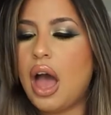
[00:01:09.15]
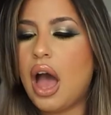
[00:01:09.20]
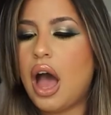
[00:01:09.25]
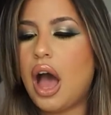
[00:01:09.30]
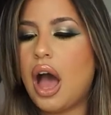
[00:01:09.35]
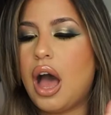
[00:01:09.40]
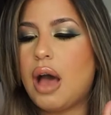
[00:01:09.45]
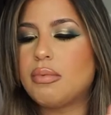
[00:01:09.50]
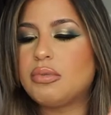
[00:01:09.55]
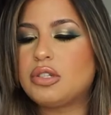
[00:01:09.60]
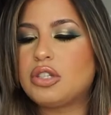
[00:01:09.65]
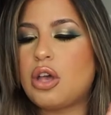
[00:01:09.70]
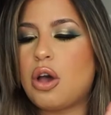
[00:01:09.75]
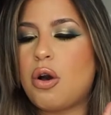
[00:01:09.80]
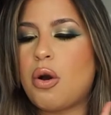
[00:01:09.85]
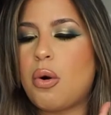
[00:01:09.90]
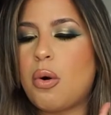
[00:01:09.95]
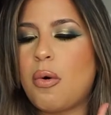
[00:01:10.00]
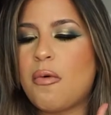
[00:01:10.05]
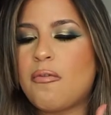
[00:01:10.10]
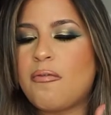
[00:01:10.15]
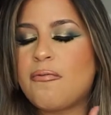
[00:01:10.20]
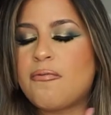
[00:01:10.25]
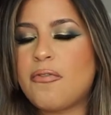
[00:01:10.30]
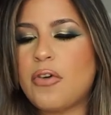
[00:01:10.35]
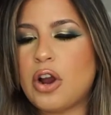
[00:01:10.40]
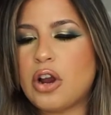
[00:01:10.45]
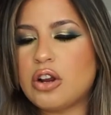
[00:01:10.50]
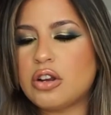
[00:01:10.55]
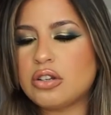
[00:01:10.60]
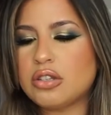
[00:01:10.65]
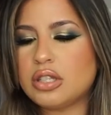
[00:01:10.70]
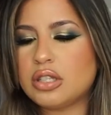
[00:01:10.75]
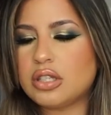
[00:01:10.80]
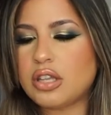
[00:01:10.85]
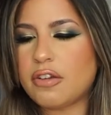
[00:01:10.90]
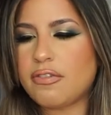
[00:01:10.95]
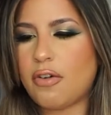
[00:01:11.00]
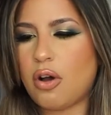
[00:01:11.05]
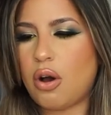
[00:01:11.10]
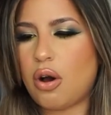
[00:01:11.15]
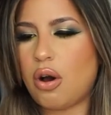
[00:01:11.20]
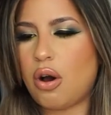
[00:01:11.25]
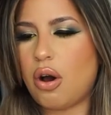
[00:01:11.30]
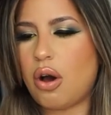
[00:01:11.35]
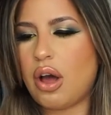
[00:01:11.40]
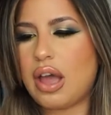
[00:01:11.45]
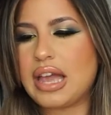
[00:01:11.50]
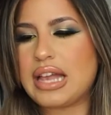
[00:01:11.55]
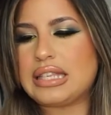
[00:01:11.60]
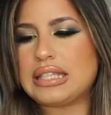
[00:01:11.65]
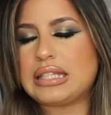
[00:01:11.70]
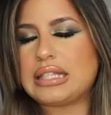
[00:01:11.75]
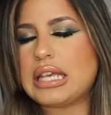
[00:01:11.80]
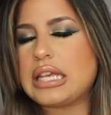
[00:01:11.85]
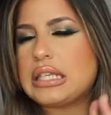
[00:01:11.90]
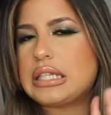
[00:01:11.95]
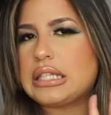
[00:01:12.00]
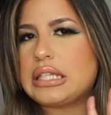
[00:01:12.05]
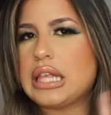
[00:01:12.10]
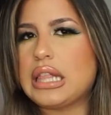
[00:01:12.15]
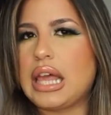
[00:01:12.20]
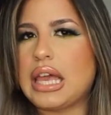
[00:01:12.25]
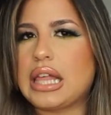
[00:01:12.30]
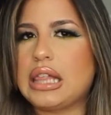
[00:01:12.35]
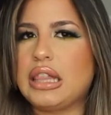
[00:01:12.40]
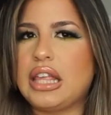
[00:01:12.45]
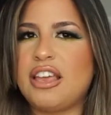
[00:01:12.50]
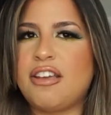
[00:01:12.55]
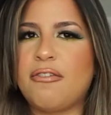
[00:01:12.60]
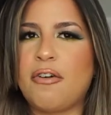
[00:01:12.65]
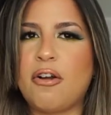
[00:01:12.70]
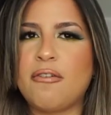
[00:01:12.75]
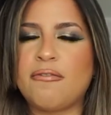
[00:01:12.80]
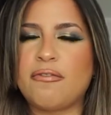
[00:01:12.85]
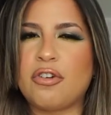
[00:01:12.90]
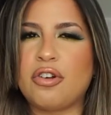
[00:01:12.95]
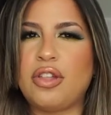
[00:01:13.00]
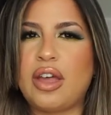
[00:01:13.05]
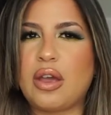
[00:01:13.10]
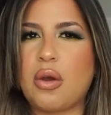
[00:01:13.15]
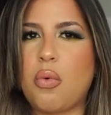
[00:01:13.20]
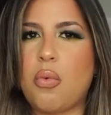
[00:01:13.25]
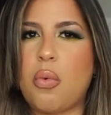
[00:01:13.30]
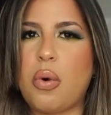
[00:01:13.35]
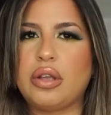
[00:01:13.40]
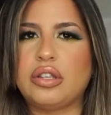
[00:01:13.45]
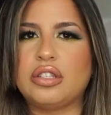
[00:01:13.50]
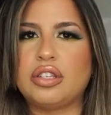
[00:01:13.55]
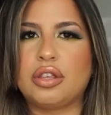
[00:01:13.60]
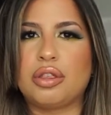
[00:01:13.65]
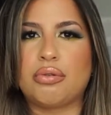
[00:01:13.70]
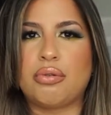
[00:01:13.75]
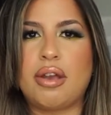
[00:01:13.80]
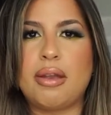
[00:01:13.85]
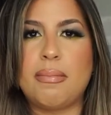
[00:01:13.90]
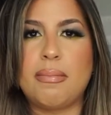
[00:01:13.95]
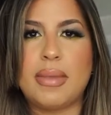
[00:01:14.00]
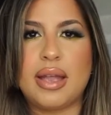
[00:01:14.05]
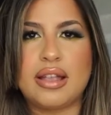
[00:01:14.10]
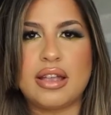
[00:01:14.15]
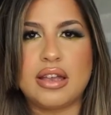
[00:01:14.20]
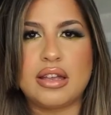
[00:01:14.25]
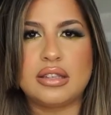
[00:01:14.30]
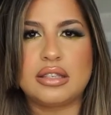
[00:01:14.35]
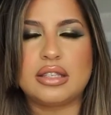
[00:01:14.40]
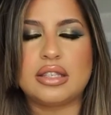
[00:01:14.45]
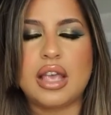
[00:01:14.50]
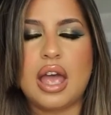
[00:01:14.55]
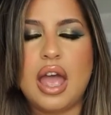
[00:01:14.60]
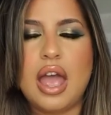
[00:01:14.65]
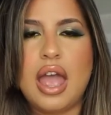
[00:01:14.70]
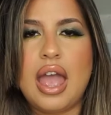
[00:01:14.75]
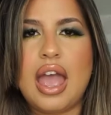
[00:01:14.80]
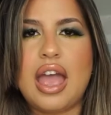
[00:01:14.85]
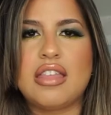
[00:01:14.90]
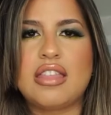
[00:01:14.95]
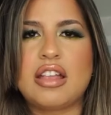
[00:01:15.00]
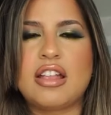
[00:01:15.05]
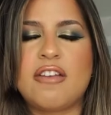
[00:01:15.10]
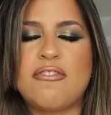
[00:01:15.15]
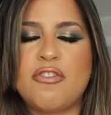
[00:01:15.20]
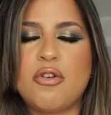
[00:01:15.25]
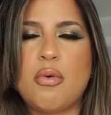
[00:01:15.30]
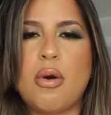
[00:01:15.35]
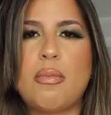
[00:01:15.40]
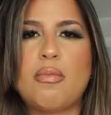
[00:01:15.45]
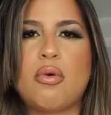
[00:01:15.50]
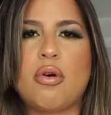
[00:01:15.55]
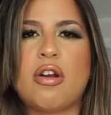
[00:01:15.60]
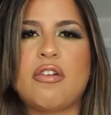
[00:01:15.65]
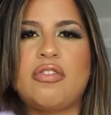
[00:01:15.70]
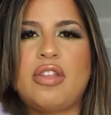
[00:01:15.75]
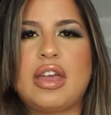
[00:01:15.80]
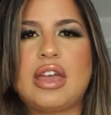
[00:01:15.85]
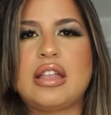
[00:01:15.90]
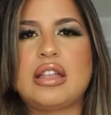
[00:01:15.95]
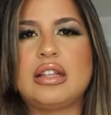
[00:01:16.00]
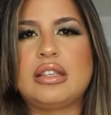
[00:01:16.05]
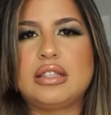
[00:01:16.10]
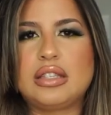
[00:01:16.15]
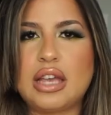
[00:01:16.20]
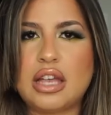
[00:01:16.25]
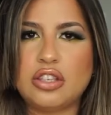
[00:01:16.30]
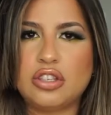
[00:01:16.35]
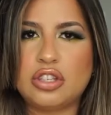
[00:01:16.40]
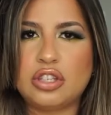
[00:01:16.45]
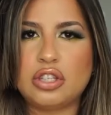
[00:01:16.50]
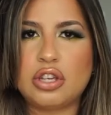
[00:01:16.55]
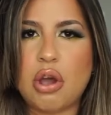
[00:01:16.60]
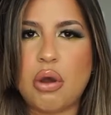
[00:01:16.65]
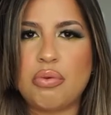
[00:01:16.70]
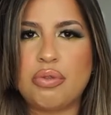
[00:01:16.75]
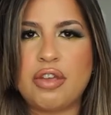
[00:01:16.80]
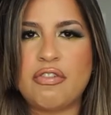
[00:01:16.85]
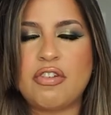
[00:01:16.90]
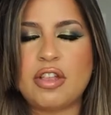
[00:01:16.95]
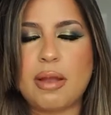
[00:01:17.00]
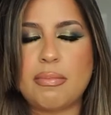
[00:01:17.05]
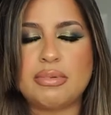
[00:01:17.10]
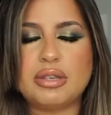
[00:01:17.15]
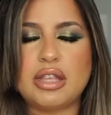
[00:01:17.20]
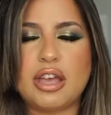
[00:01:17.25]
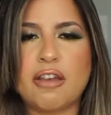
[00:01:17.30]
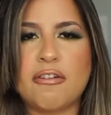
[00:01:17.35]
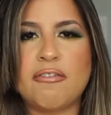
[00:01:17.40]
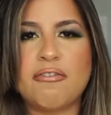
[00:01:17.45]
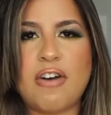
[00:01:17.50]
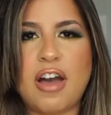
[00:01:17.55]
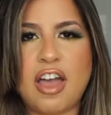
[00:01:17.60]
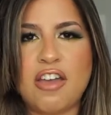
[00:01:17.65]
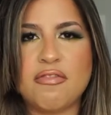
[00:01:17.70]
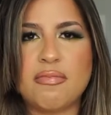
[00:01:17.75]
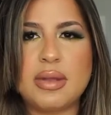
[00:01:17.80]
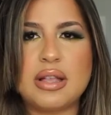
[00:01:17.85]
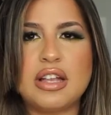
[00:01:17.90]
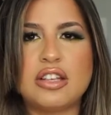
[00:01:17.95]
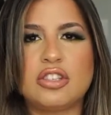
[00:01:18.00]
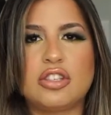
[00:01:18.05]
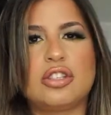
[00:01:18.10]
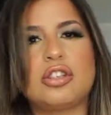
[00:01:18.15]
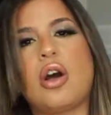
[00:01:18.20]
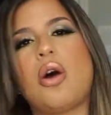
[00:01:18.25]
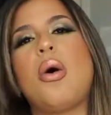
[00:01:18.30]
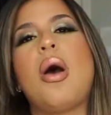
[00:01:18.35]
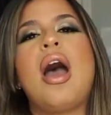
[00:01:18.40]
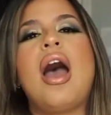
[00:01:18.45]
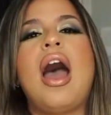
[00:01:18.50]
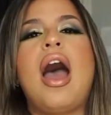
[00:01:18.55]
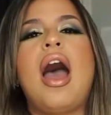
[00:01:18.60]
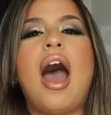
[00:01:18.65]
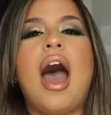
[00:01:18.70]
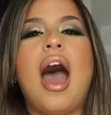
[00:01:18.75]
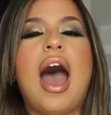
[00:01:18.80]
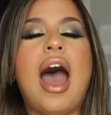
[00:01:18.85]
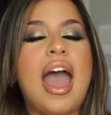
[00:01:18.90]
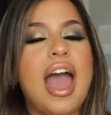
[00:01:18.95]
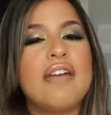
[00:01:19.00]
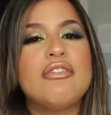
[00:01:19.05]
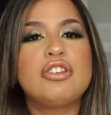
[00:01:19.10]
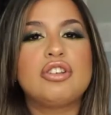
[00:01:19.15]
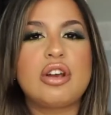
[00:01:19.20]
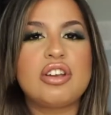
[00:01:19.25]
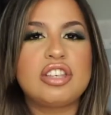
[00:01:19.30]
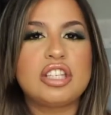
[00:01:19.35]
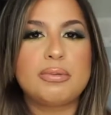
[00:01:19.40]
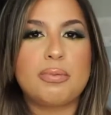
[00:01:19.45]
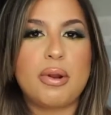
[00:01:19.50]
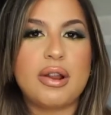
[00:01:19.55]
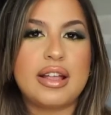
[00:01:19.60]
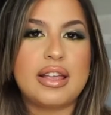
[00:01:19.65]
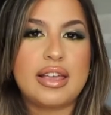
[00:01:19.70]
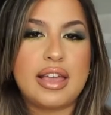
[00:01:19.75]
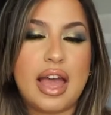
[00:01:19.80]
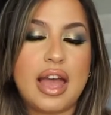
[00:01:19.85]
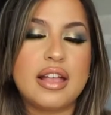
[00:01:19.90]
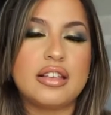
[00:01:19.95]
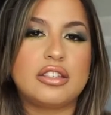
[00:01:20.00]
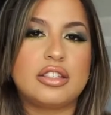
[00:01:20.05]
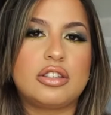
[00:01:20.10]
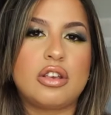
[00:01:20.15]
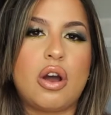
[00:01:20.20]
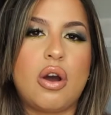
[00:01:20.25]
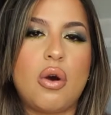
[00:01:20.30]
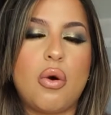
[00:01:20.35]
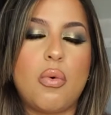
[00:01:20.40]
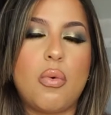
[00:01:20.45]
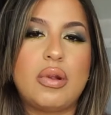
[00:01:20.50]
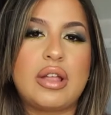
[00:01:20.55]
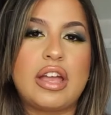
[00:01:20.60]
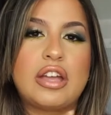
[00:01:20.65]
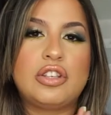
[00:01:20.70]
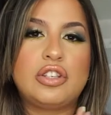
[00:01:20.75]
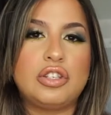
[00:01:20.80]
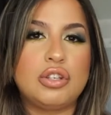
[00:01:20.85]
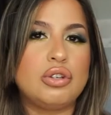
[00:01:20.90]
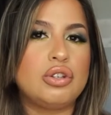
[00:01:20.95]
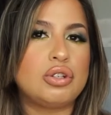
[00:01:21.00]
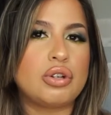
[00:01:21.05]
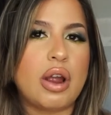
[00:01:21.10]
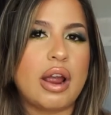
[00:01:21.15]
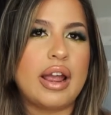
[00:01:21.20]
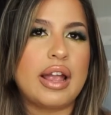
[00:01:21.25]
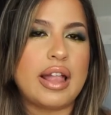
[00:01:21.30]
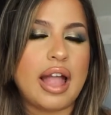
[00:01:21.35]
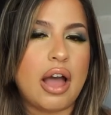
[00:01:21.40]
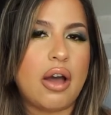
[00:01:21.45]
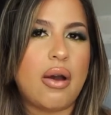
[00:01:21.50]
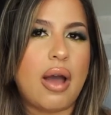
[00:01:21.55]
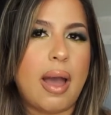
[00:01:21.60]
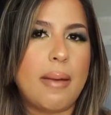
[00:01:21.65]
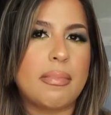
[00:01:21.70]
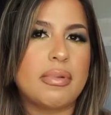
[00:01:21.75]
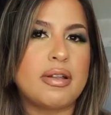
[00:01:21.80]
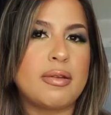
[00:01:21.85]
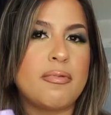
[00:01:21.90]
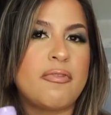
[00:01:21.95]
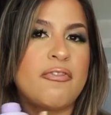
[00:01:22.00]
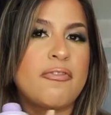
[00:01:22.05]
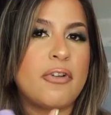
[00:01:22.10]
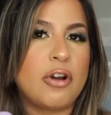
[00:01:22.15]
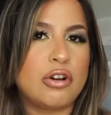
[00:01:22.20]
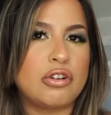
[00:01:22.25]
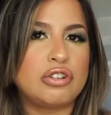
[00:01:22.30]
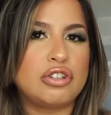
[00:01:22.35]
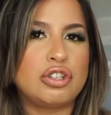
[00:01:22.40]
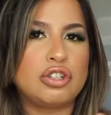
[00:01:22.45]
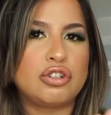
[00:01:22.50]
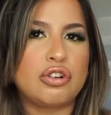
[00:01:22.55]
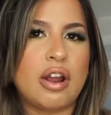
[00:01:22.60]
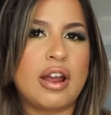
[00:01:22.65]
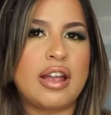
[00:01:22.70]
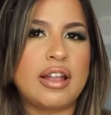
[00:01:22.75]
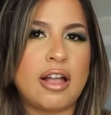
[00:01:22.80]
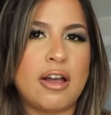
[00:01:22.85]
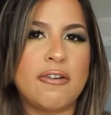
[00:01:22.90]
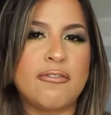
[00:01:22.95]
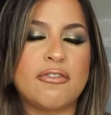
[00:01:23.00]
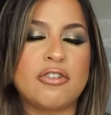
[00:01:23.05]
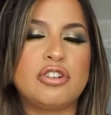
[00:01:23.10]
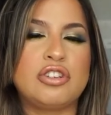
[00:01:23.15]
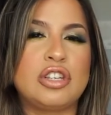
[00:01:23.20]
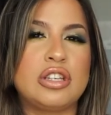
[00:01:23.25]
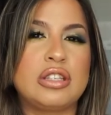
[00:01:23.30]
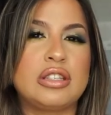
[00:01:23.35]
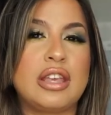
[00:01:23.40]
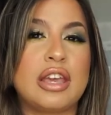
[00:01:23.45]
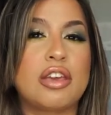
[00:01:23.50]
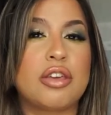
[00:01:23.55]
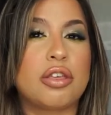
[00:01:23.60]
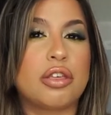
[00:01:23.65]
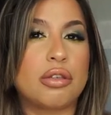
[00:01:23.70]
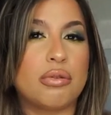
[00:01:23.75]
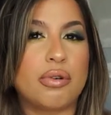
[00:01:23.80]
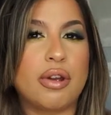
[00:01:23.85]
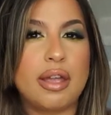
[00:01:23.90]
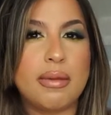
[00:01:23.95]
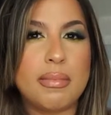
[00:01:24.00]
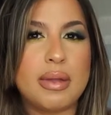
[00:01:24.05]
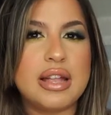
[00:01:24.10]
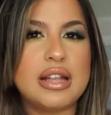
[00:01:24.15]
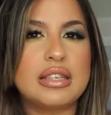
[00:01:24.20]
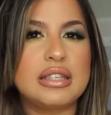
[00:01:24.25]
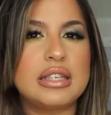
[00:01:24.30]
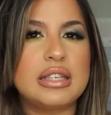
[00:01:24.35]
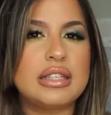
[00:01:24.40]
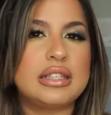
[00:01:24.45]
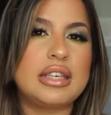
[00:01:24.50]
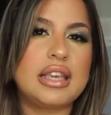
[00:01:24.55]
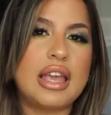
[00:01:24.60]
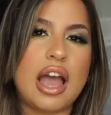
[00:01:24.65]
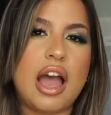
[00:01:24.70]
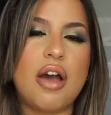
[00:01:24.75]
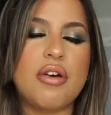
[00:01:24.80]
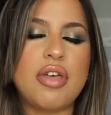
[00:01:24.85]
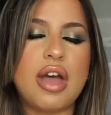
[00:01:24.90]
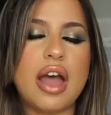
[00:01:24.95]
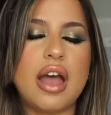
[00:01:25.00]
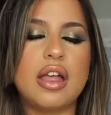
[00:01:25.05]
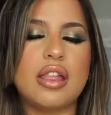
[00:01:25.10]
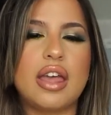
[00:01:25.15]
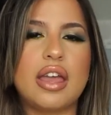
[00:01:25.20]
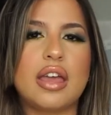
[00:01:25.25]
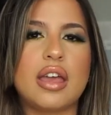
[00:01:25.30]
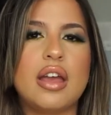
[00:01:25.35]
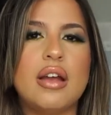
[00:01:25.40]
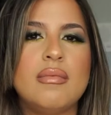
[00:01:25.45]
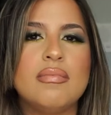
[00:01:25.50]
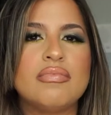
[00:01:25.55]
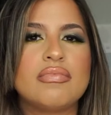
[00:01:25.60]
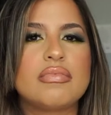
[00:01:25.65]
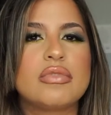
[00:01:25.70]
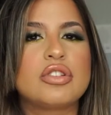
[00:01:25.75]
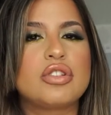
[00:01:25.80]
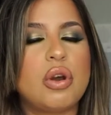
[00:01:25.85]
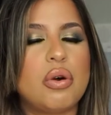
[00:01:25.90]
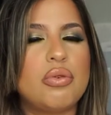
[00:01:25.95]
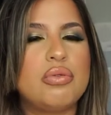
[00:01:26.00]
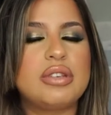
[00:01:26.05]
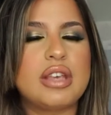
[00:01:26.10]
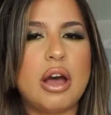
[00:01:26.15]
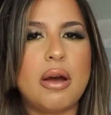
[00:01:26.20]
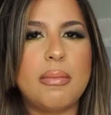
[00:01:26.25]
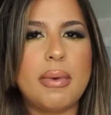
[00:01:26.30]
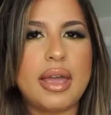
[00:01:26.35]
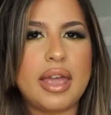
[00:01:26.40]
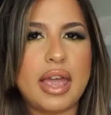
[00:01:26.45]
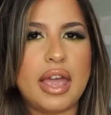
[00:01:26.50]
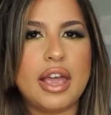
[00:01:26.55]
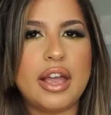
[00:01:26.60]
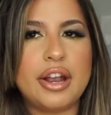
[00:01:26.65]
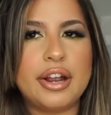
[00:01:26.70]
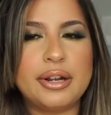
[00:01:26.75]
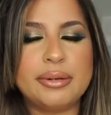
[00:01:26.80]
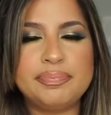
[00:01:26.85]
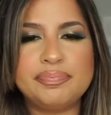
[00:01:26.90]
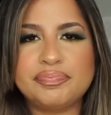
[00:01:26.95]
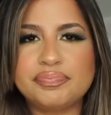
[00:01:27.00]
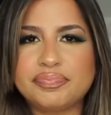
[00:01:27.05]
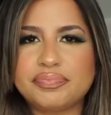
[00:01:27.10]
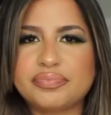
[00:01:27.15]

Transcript: Um, so First of all, it says to like leave on for like one to three minutes. And then if you want more of like an intense tone, leave it up to like five minutes. So I haven't tried this product yet, so when I do try it out, I'm gonna first try it out for just like three minutes to see how that like tones out my hair.